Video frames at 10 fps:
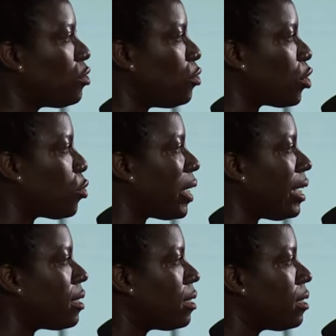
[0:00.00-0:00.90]
to
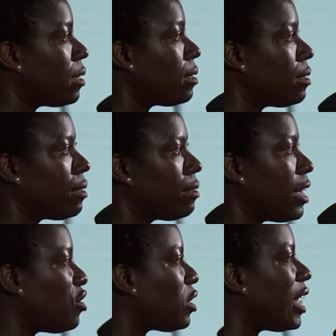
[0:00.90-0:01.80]
create
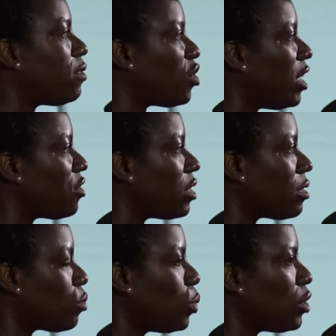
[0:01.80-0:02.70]
legislative
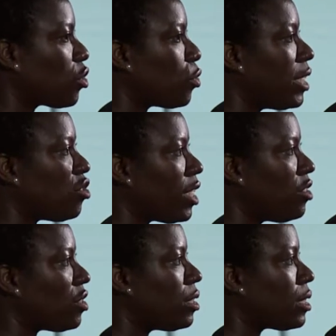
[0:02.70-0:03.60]
changes, which create
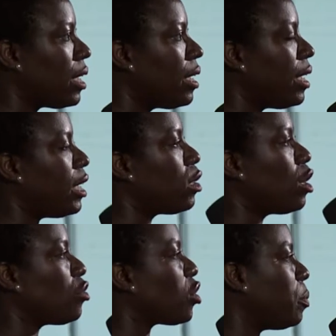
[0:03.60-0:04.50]
changes in
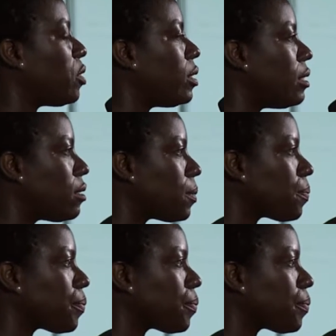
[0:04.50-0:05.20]
larger communities